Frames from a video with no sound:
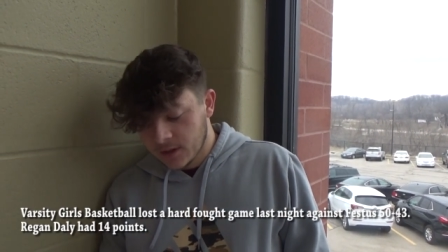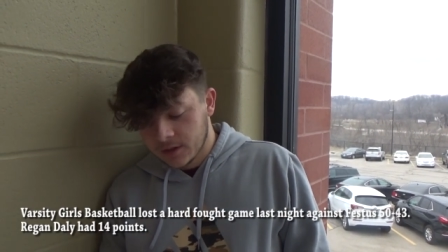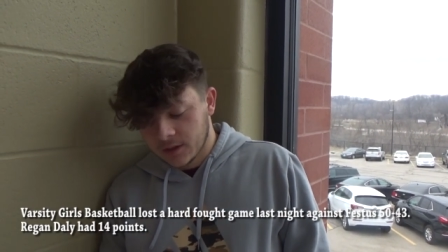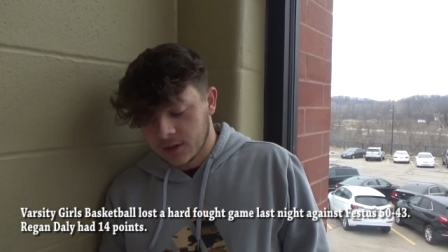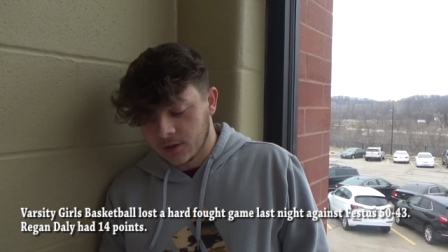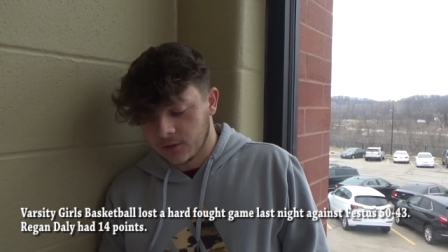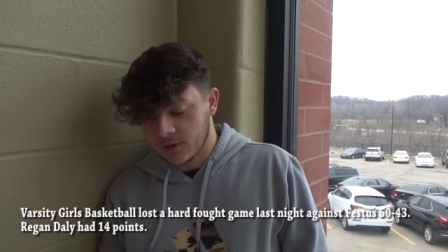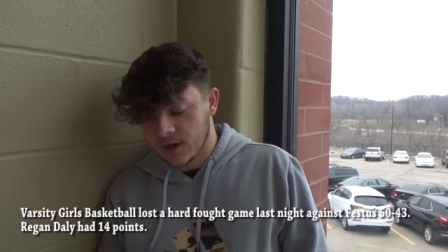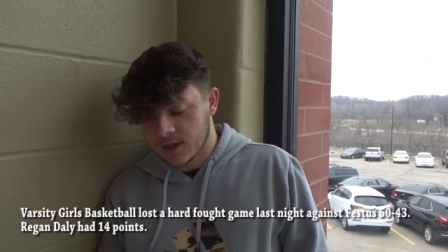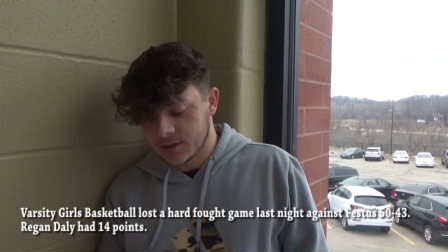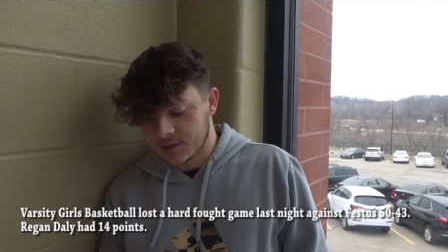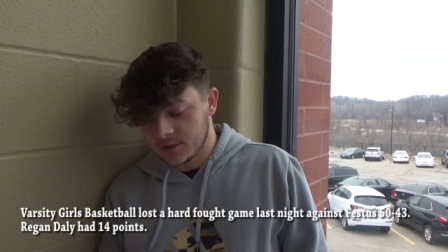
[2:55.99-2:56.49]

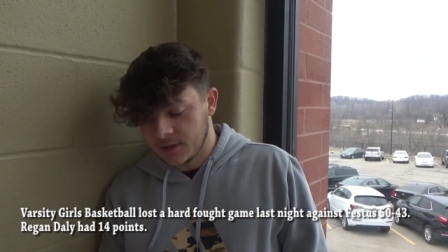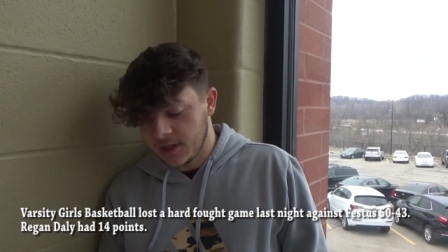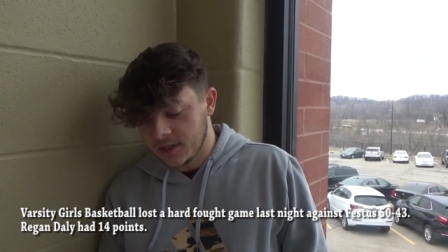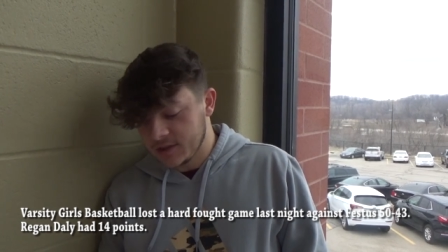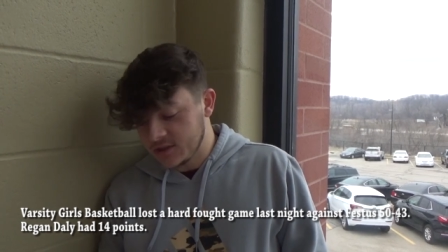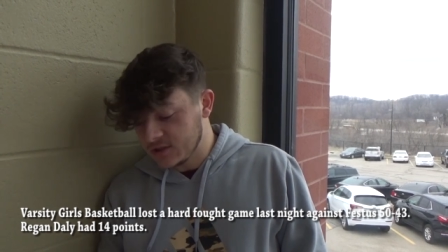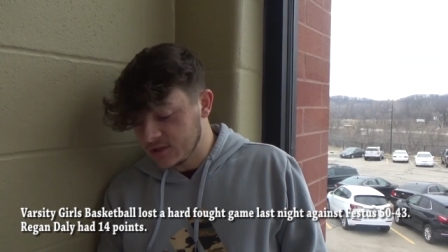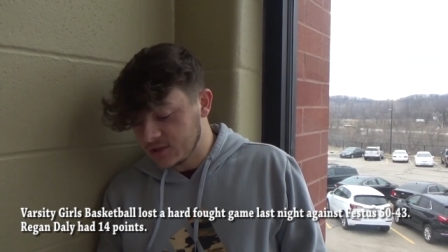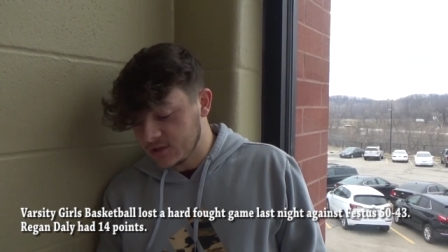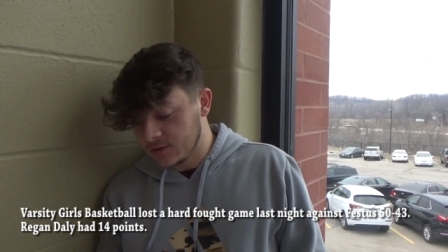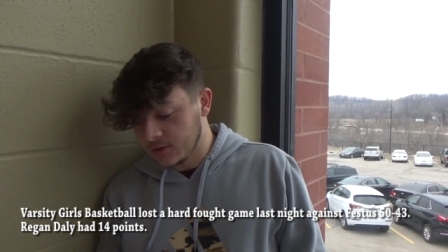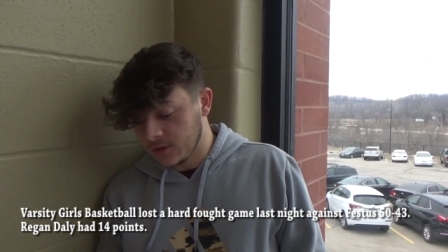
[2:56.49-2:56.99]

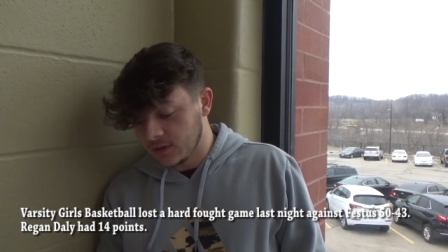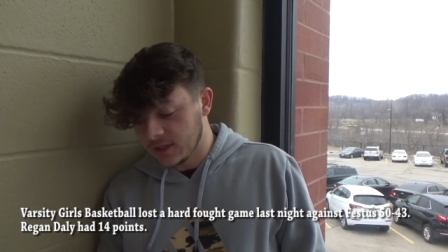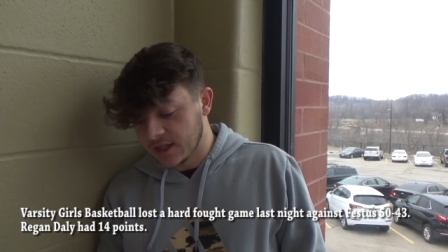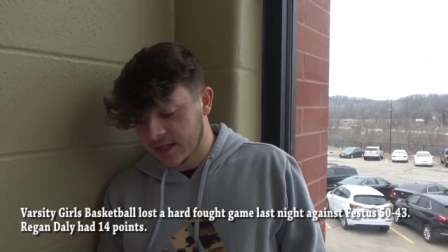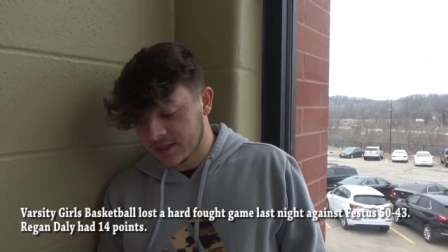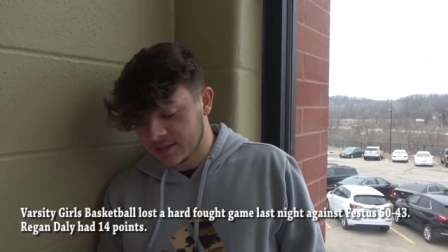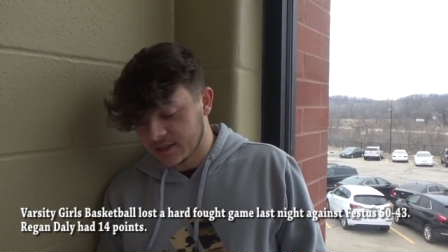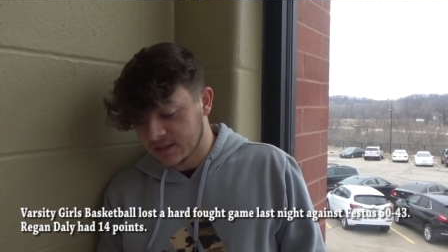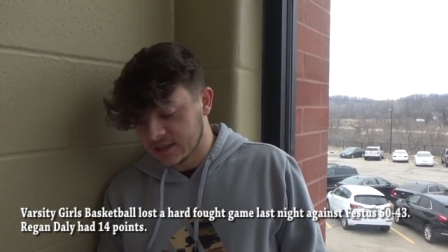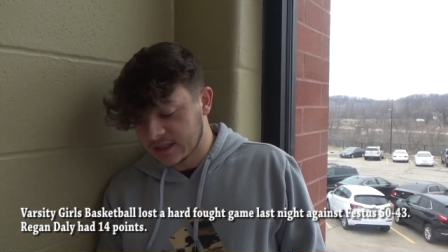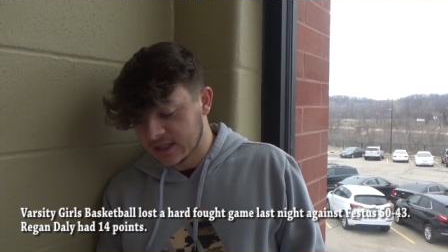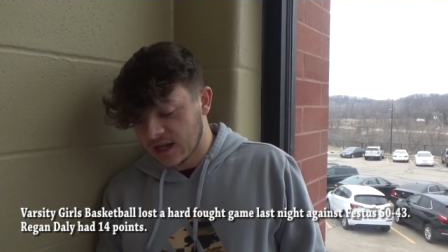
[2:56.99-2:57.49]
Congratulations to
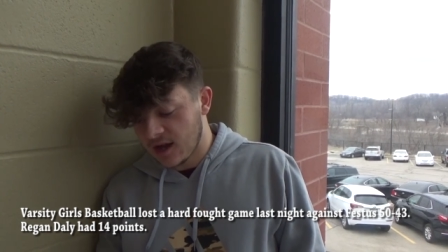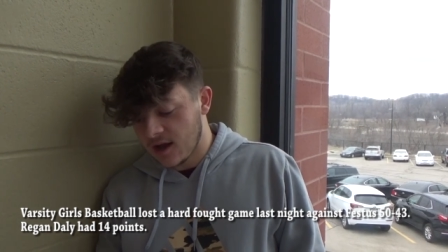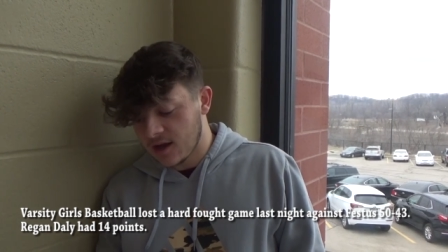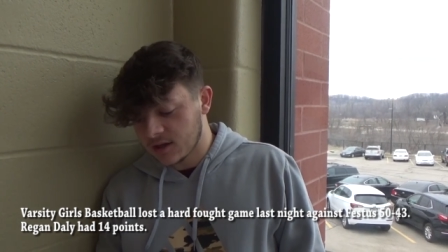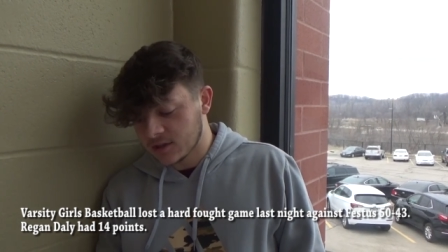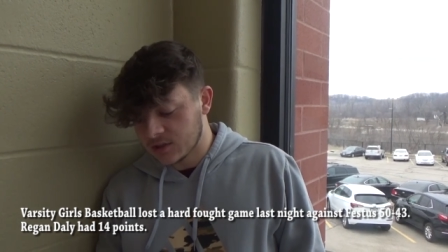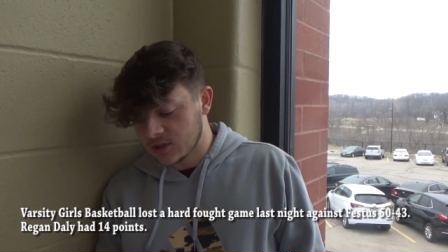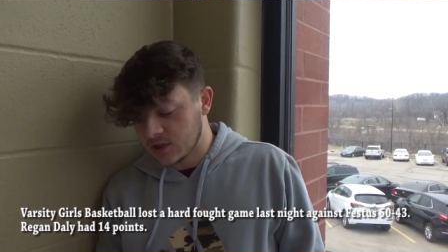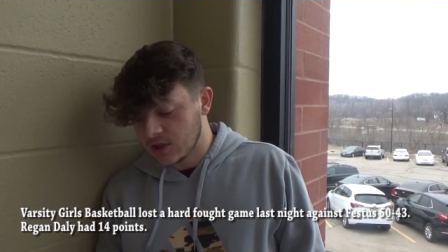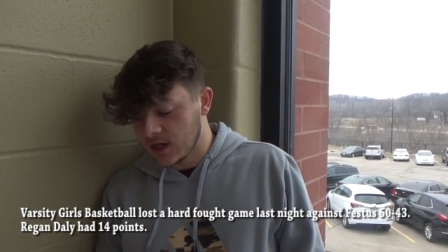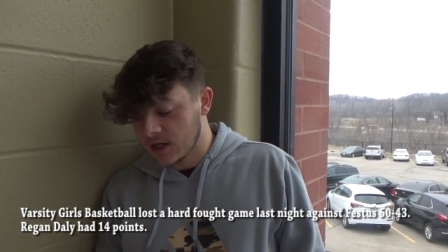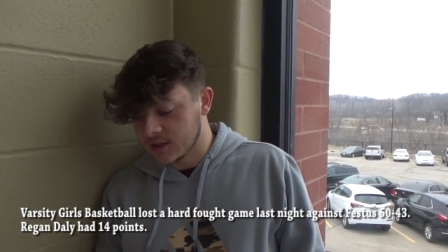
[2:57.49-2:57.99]
Alexis
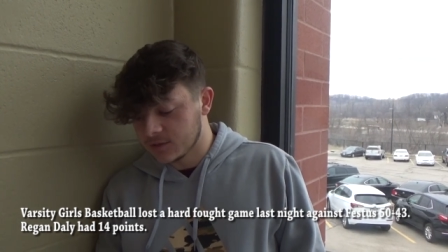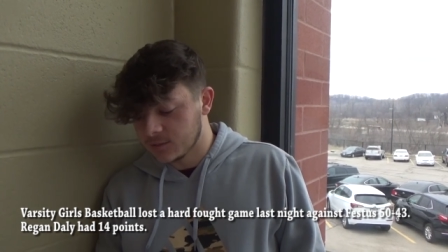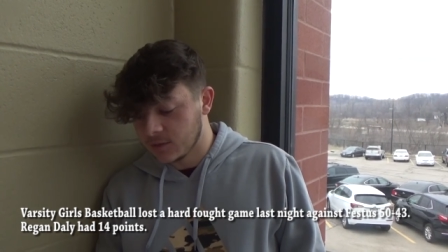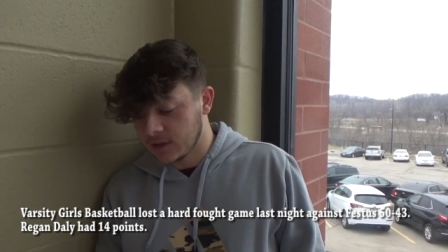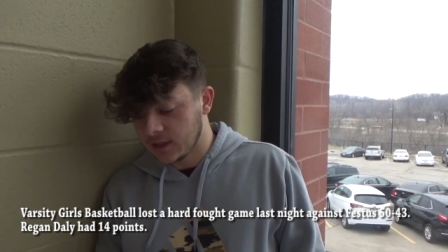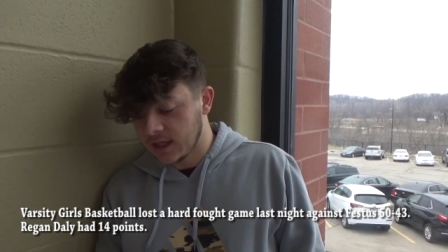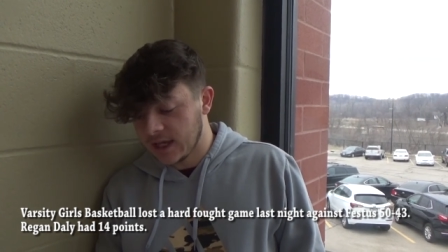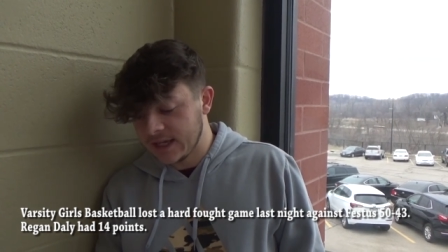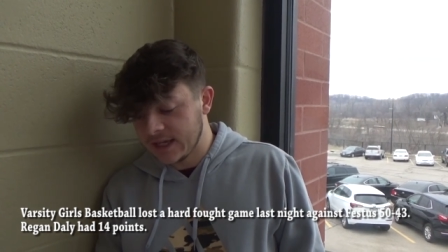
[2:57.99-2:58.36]
Cox, Jasmine